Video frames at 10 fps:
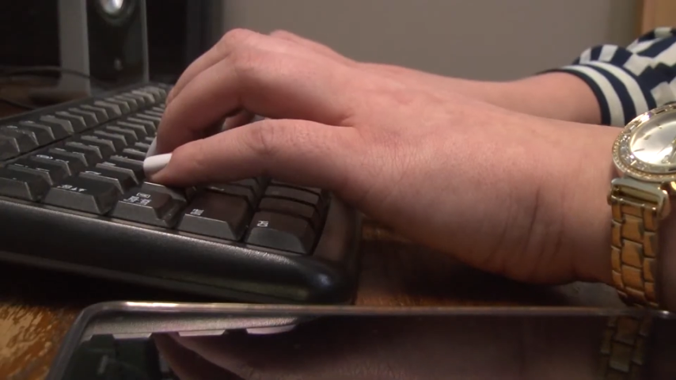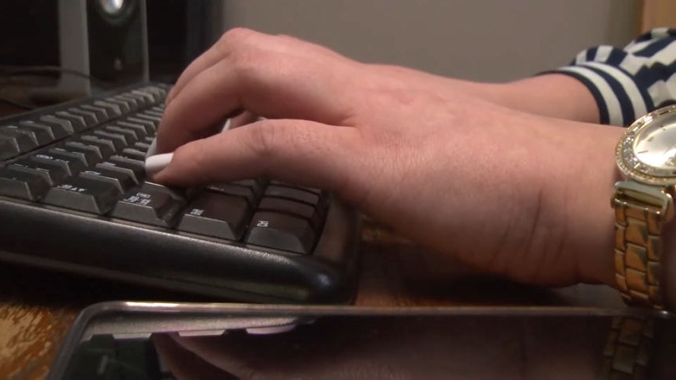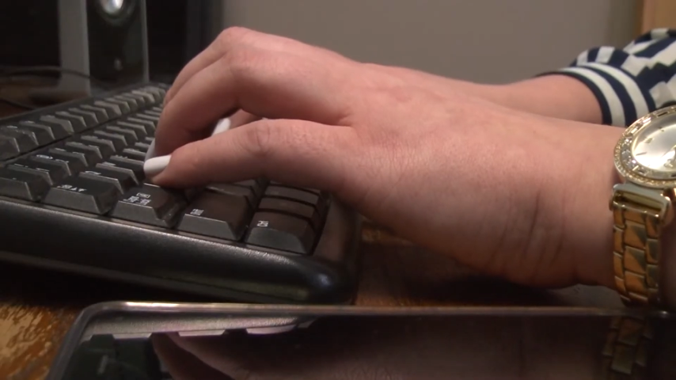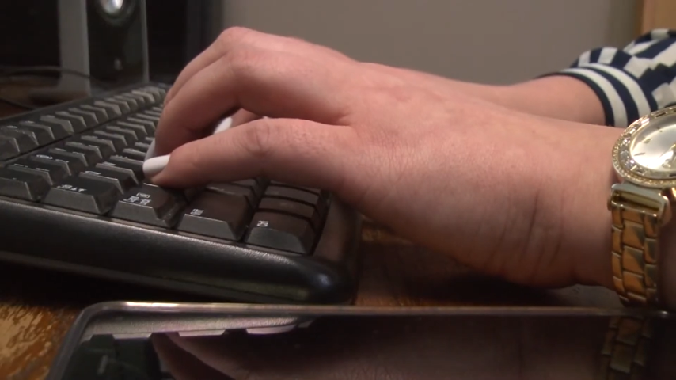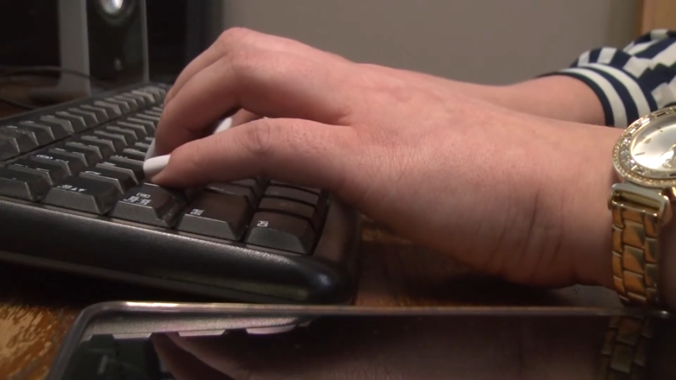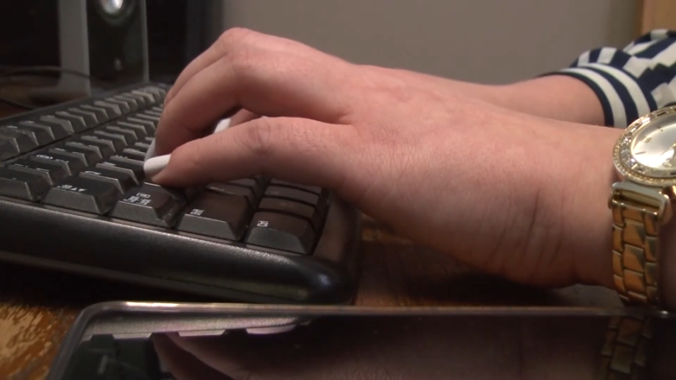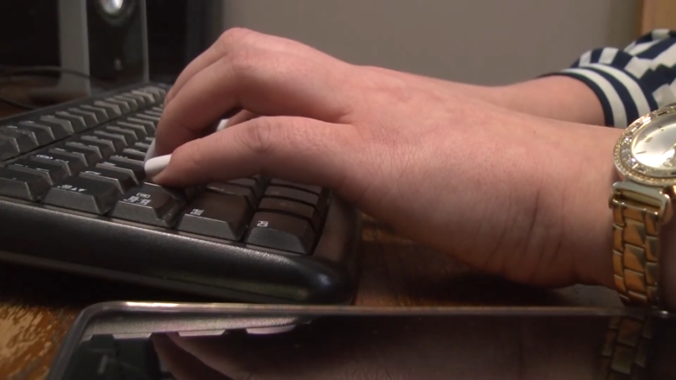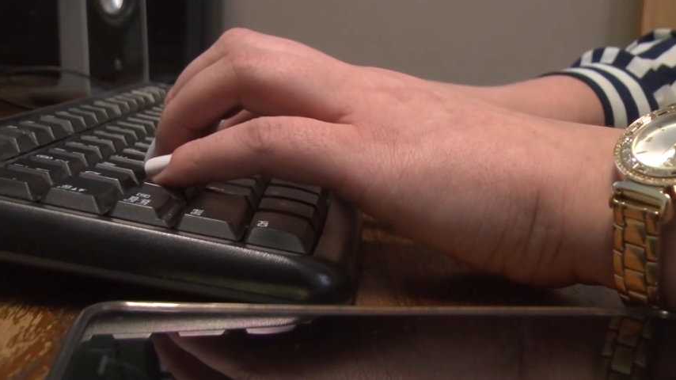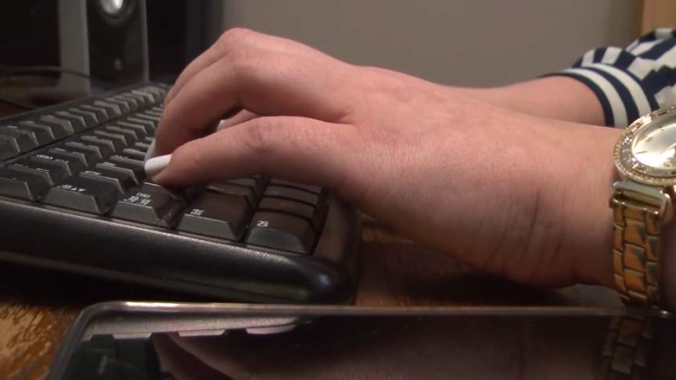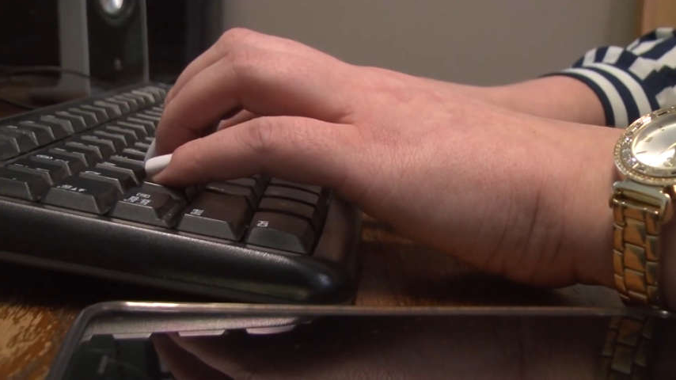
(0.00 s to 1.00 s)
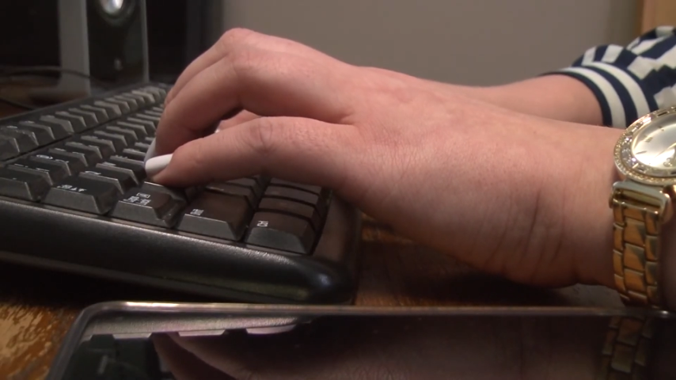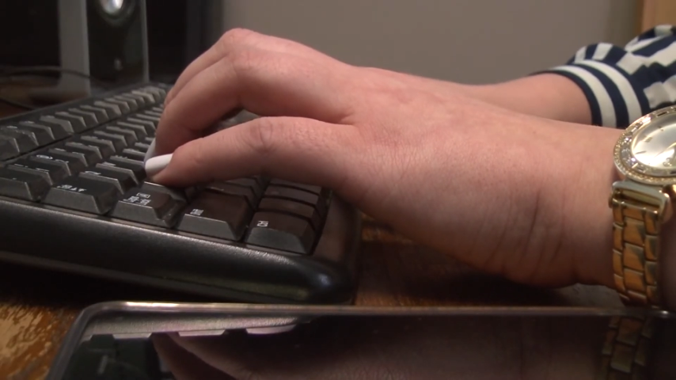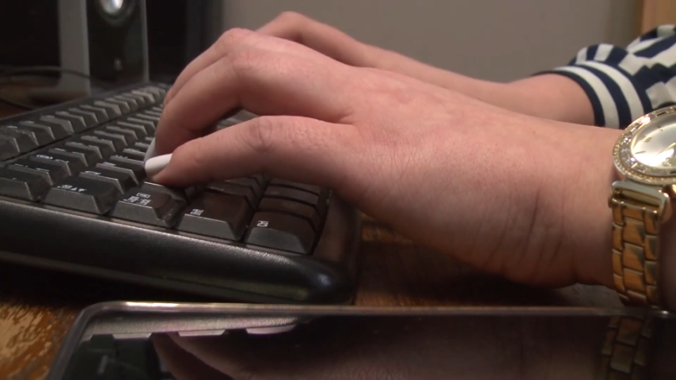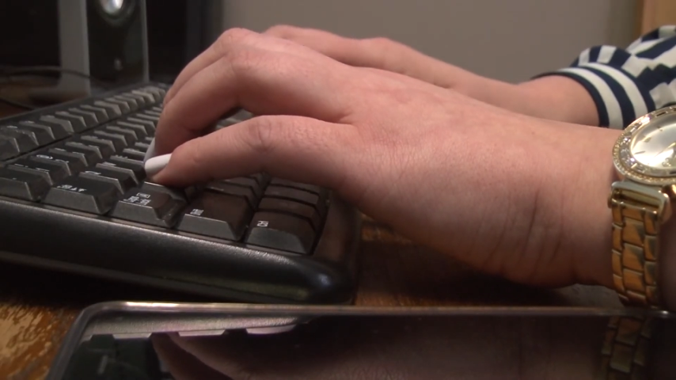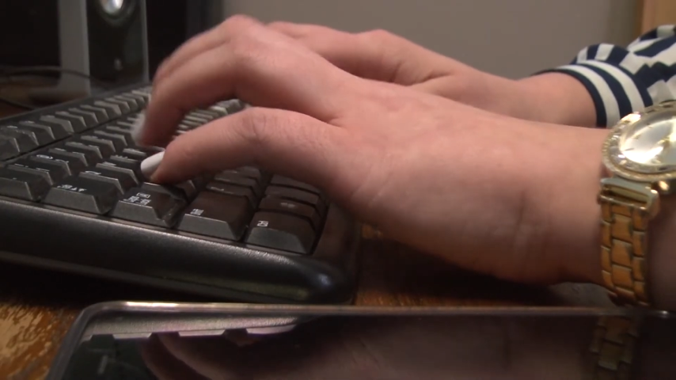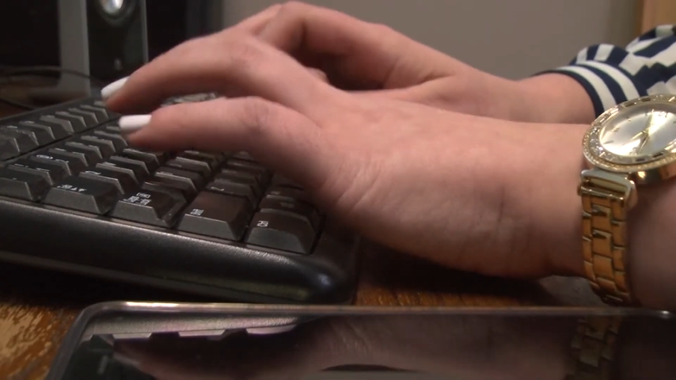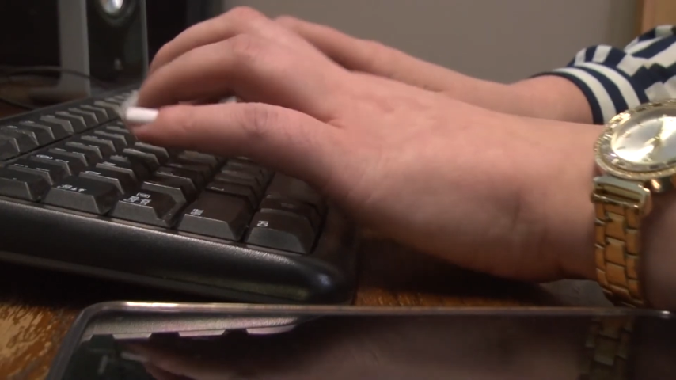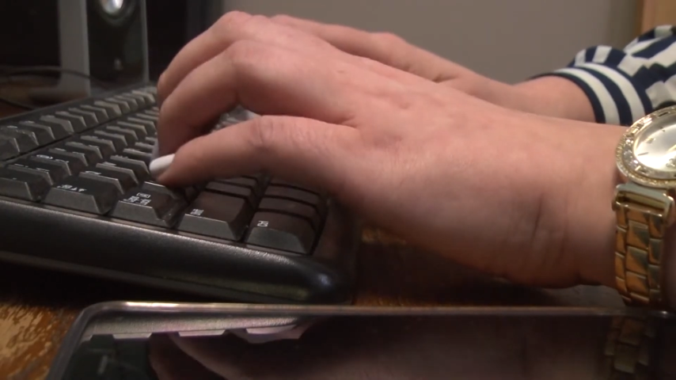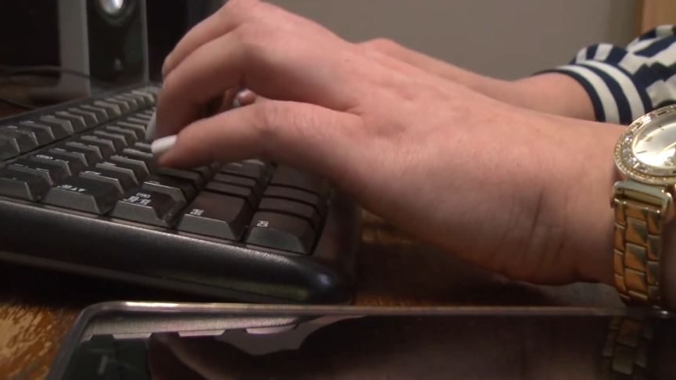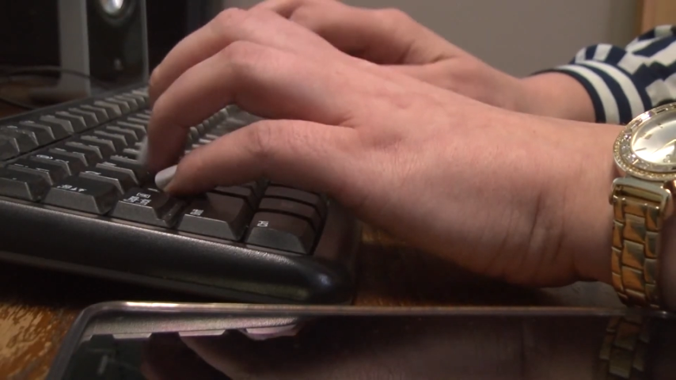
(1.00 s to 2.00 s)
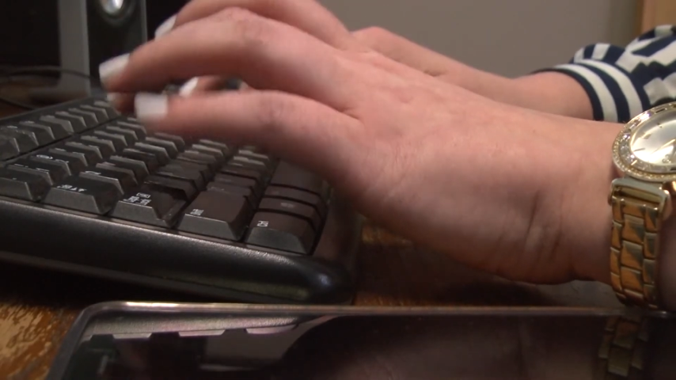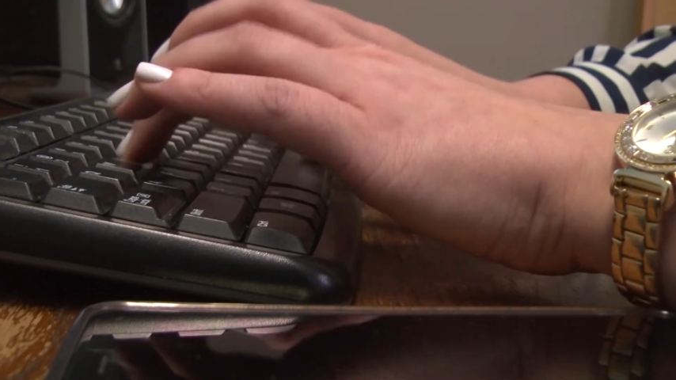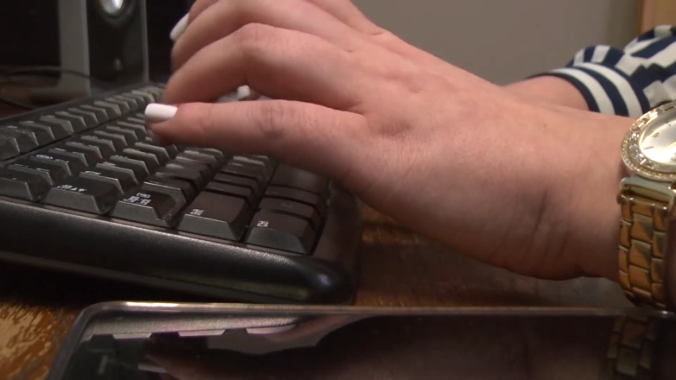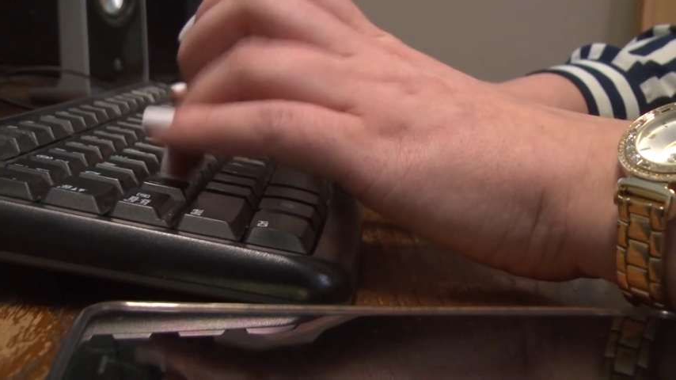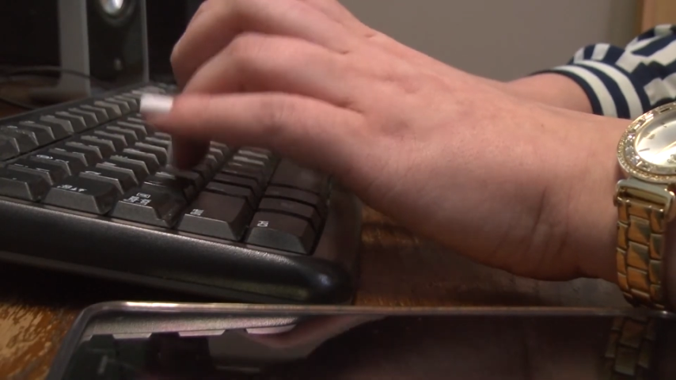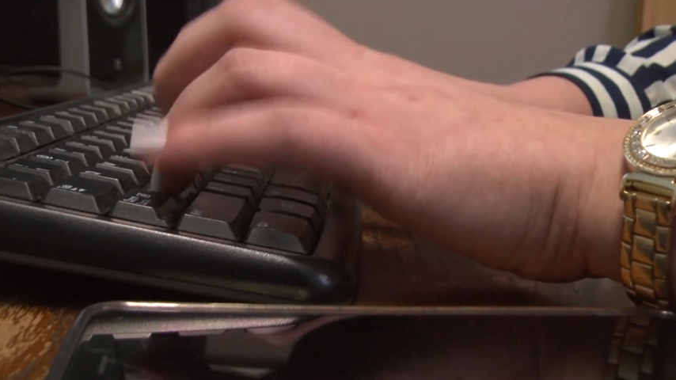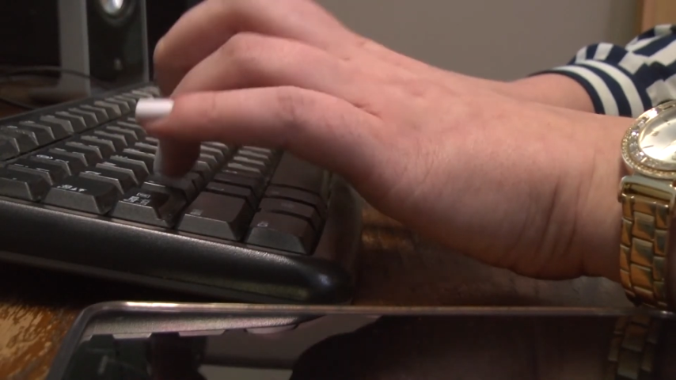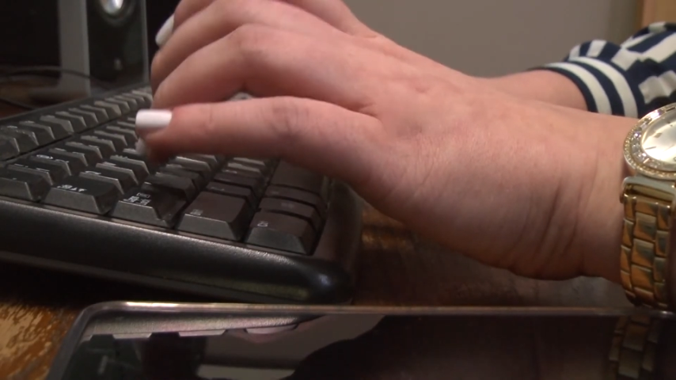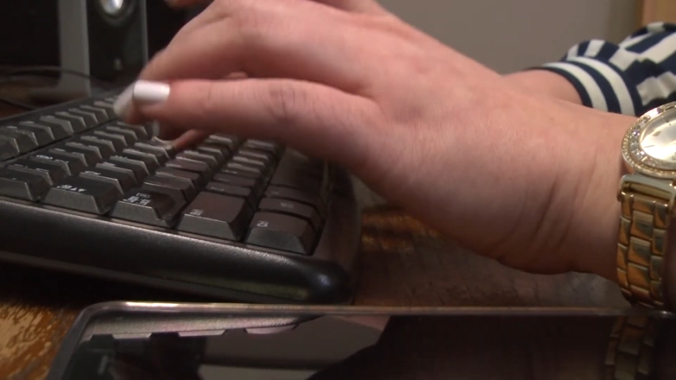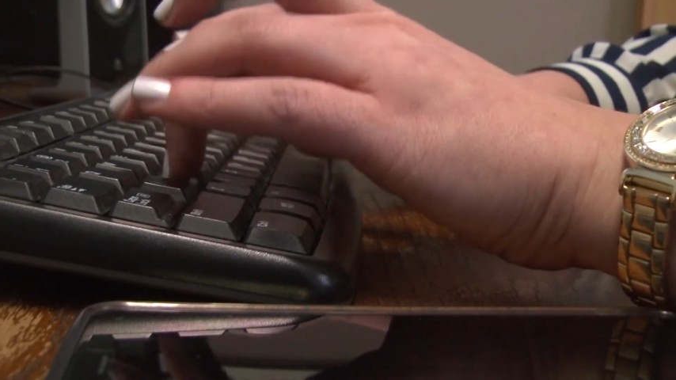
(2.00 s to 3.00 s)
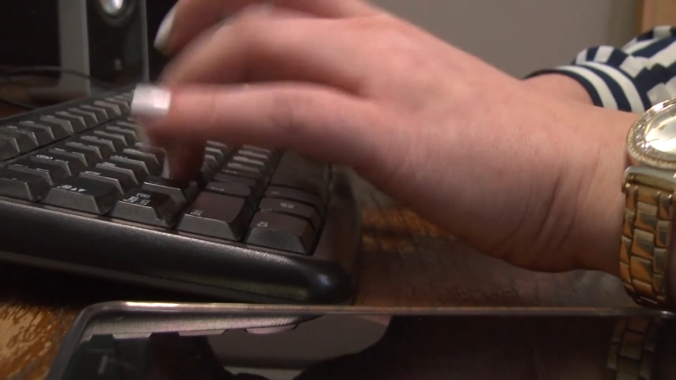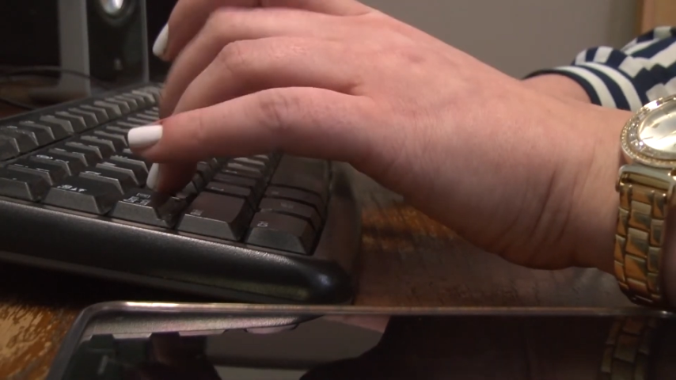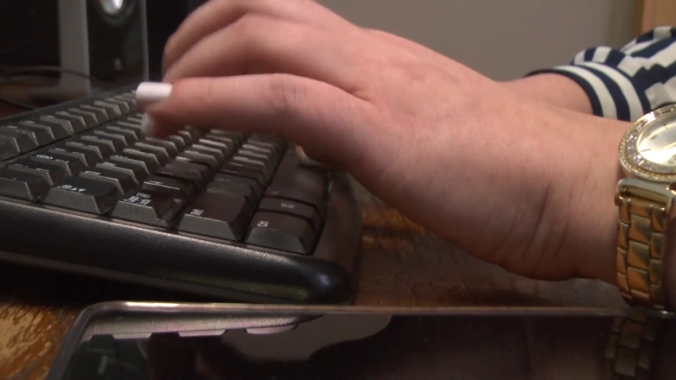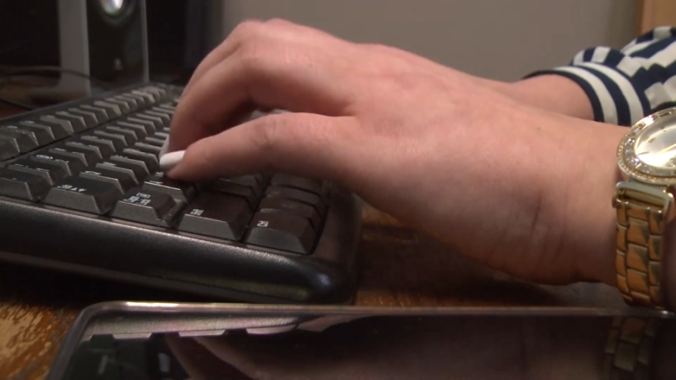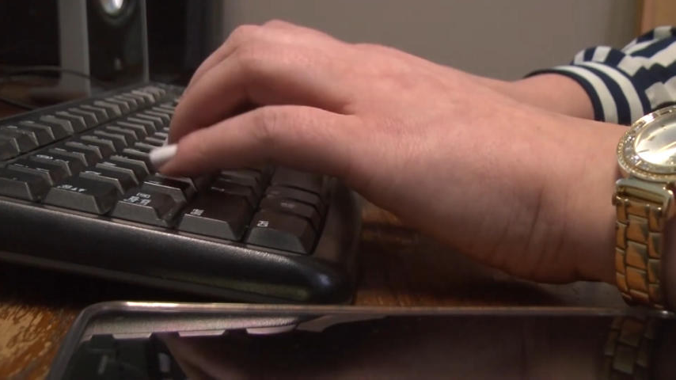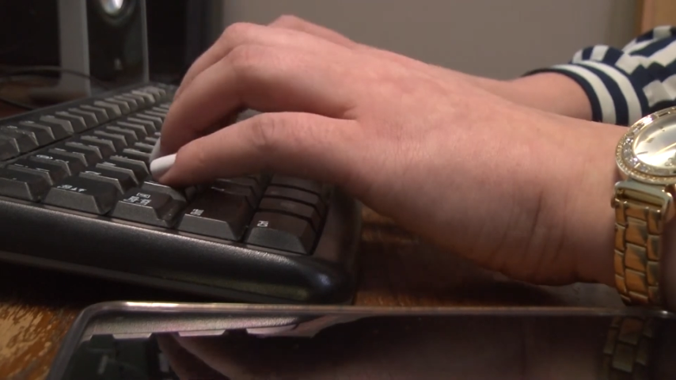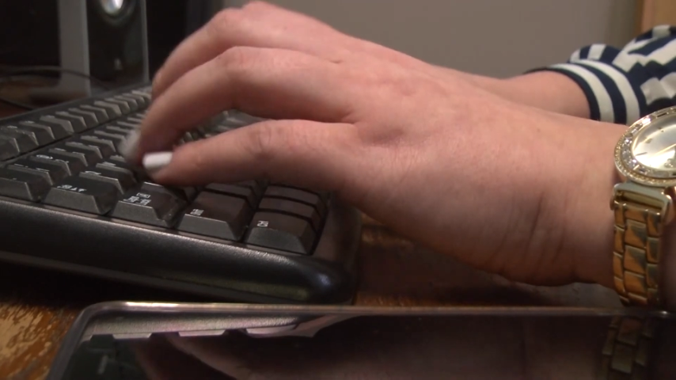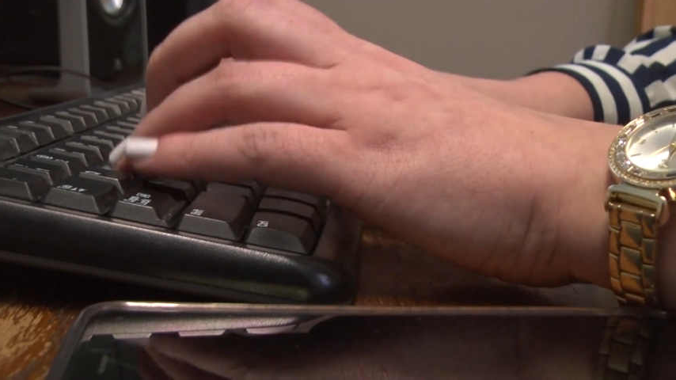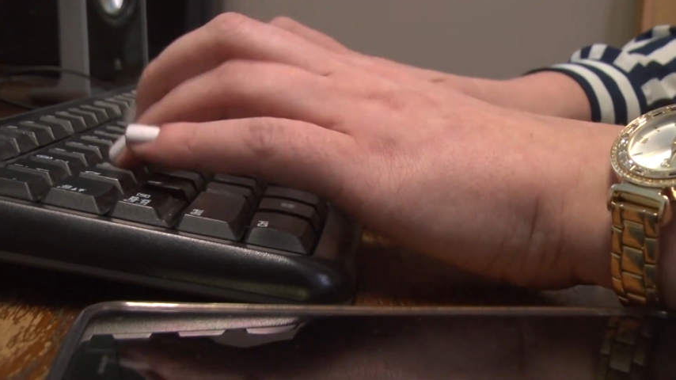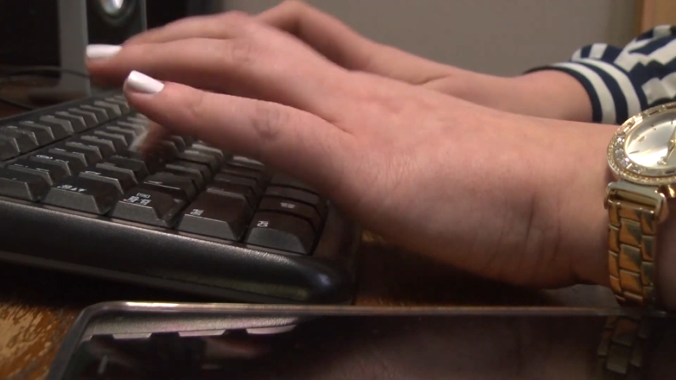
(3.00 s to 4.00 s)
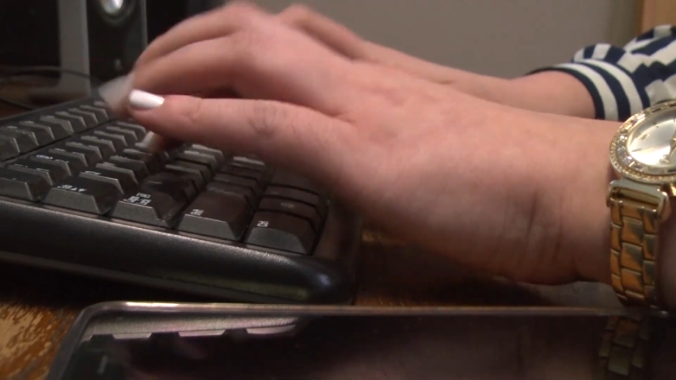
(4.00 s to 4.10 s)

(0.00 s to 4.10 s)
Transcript: Nobody's mouth can be seen.